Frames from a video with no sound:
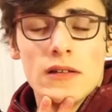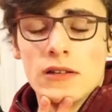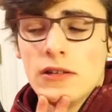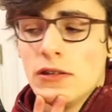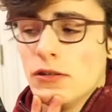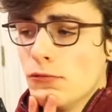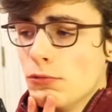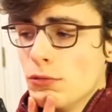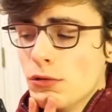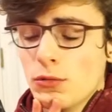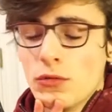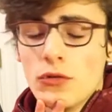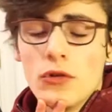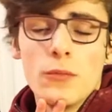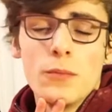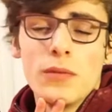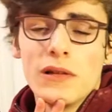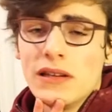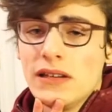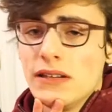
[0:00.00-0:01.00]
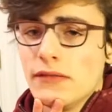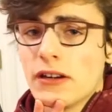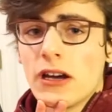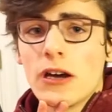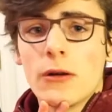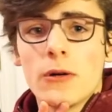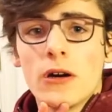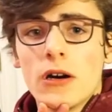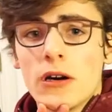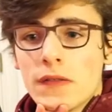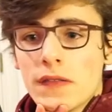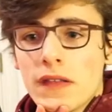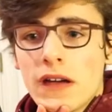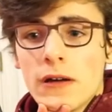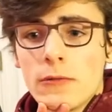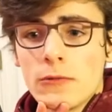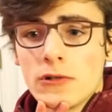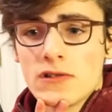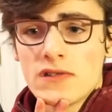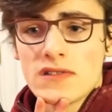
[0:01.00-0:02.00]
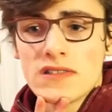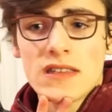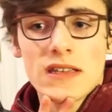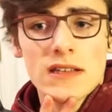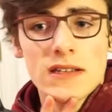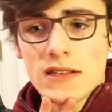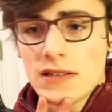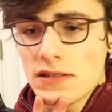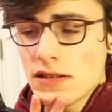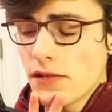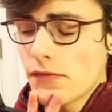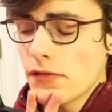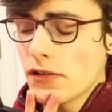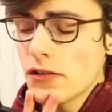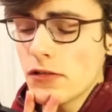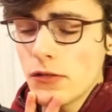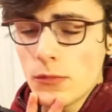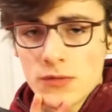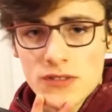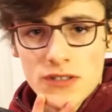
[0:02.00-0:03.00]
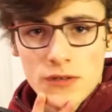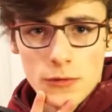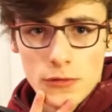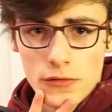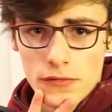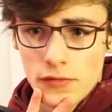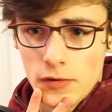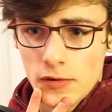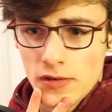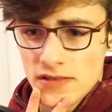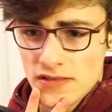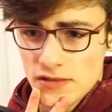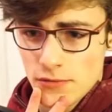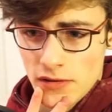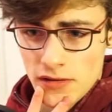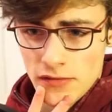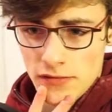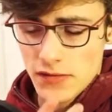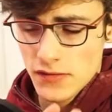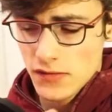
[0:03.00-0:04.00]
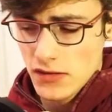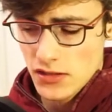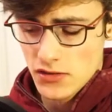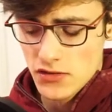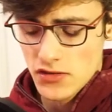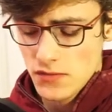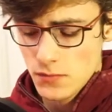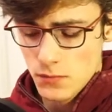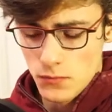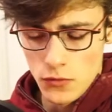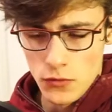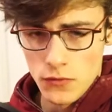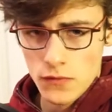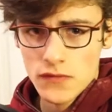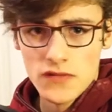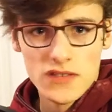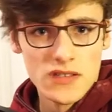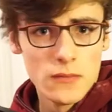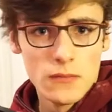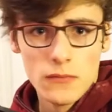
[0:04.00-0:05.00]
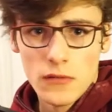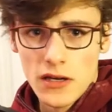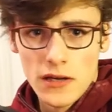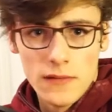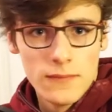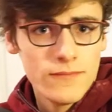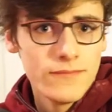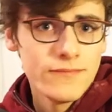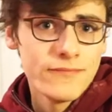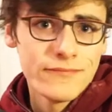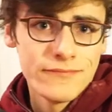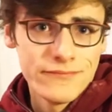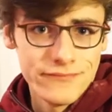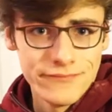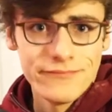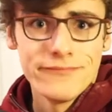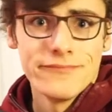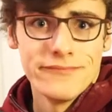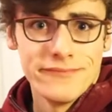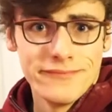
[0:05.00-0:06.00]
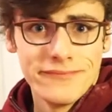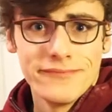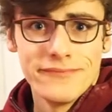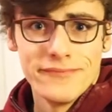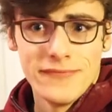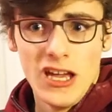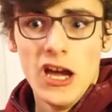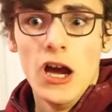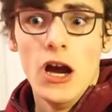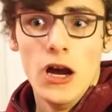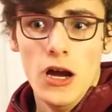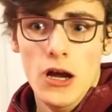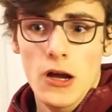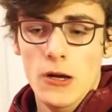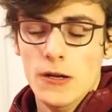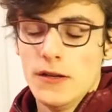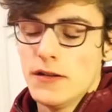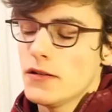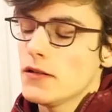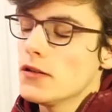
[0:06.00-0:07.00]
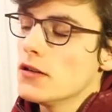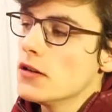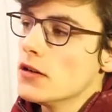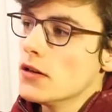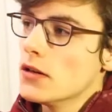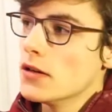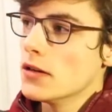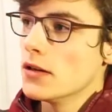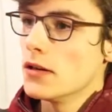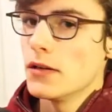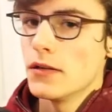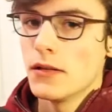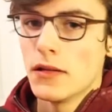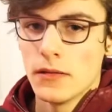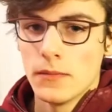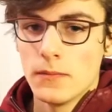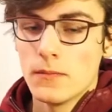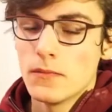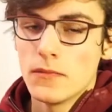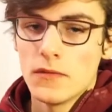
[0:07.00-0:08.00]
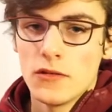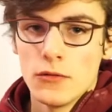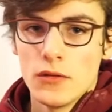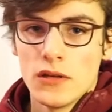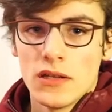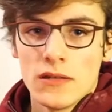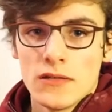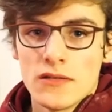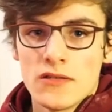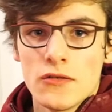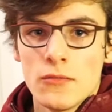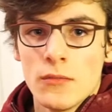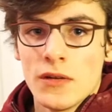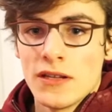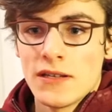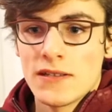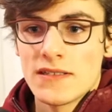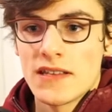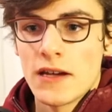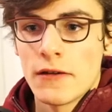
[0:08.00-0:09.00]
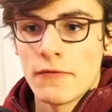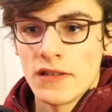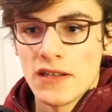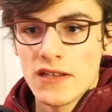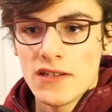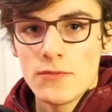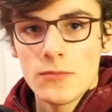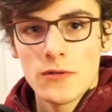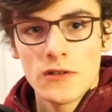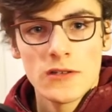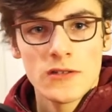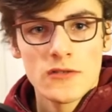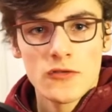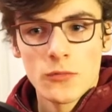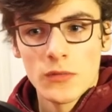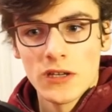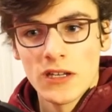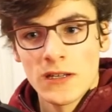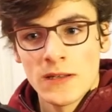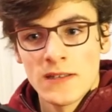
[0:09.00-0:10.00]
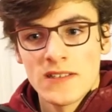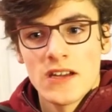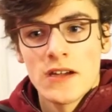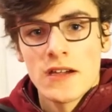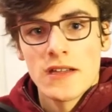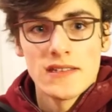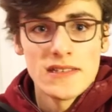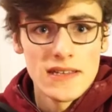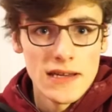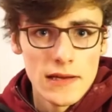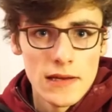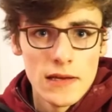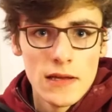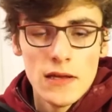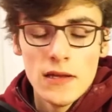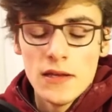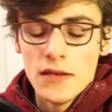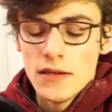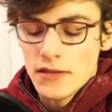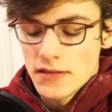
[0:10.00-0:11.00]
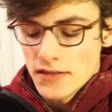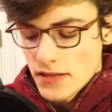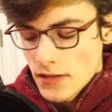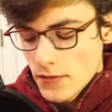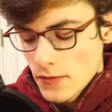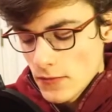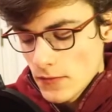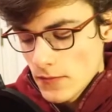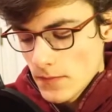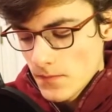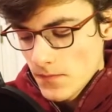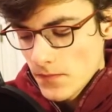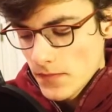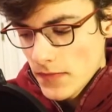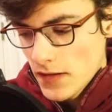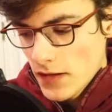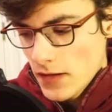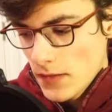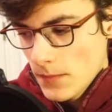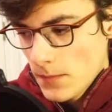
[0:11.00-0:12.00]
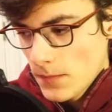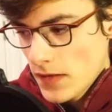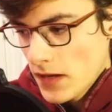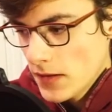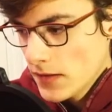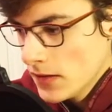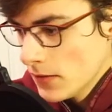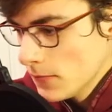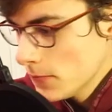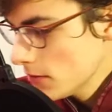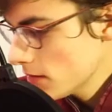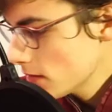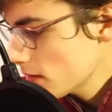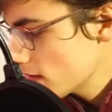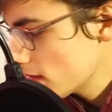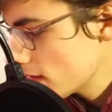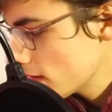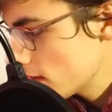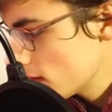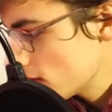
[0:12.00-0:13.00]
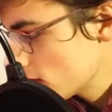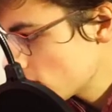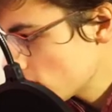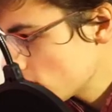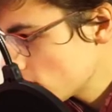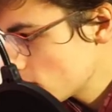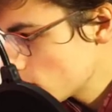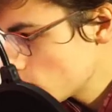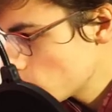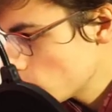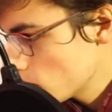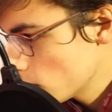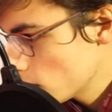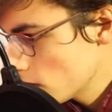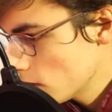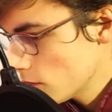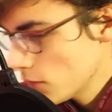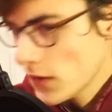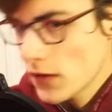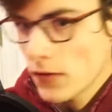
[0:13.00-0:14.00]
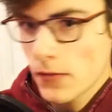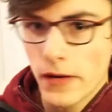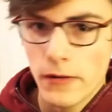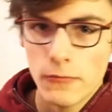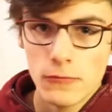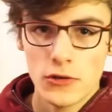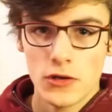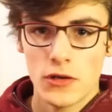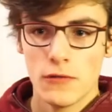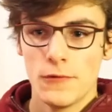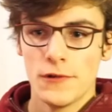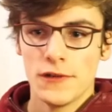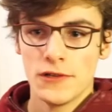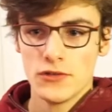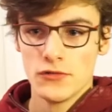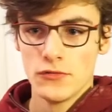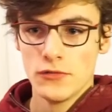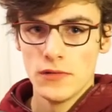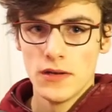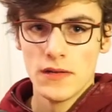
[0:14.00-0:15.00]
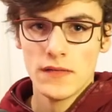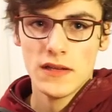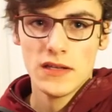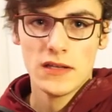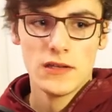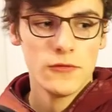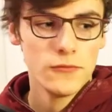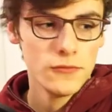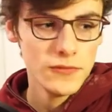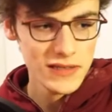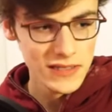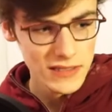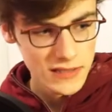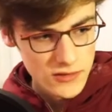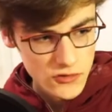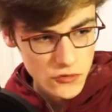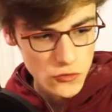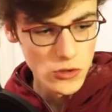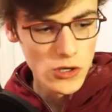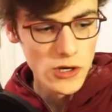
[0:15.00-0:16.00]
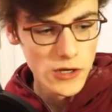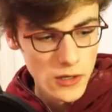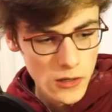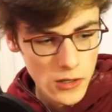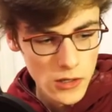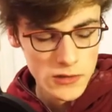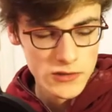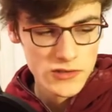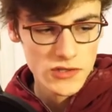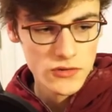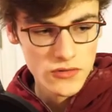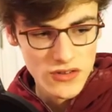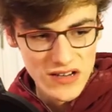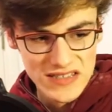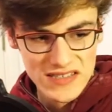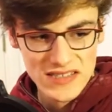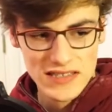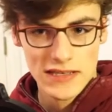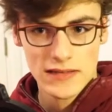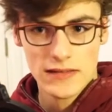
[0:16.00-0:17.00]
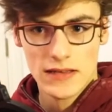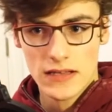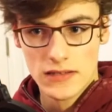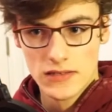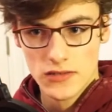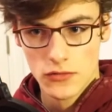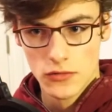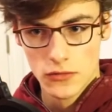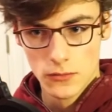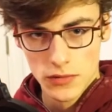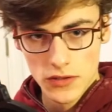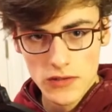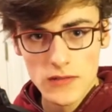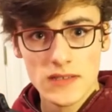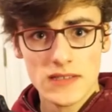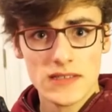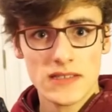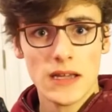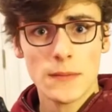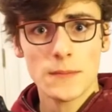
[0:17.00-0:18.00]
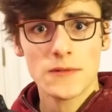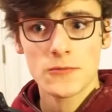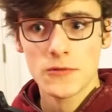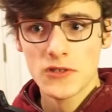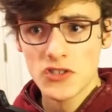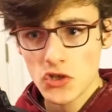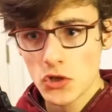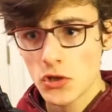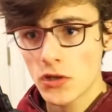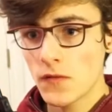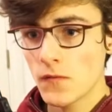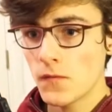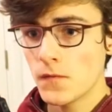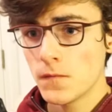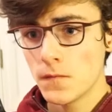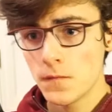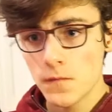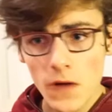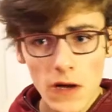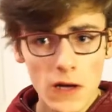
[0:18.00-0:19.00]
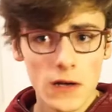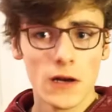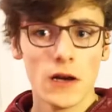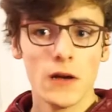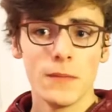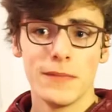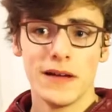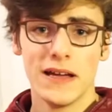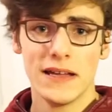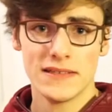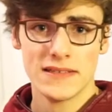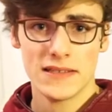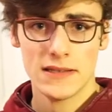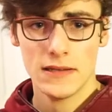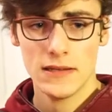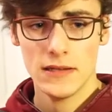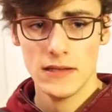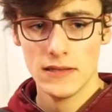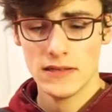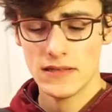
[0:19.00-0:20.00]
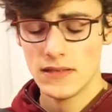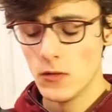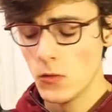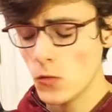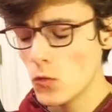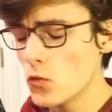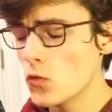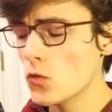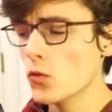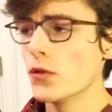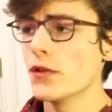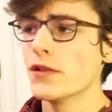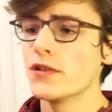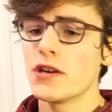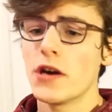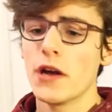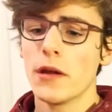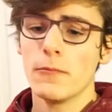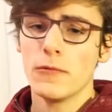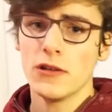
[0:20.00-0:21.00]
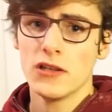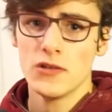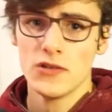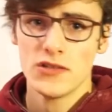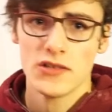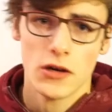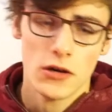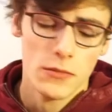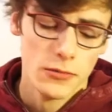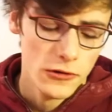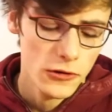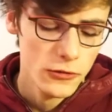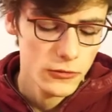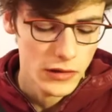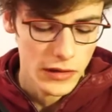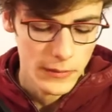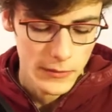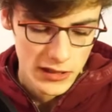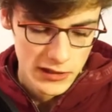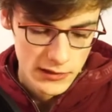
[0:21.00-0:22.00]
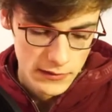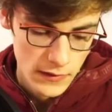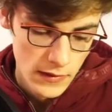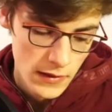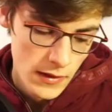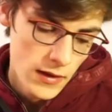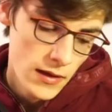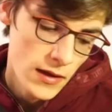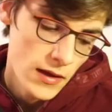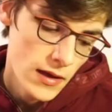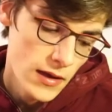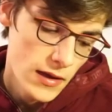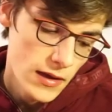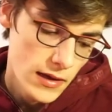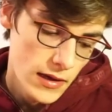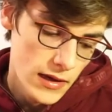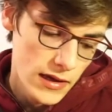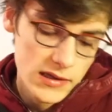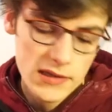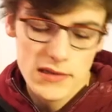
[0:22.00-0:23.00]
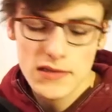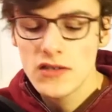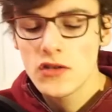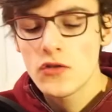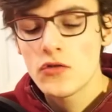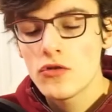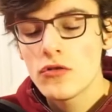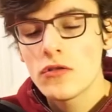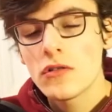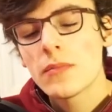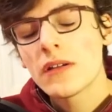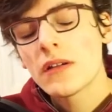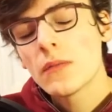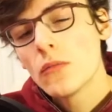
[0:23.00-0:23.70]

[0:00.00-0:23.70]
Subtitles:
You will not believe how hard that was. They didn't have any obstacle avoidance or anything, they just moved somewhere. Hard. I do it in 2 minutes nowadays, but it took me an entire day. So, how that works is just, you figure out what you want to do, and then you really try hard to translate that to computer steps, which you're going to fuck up at all the time when you start programming. And as you do it a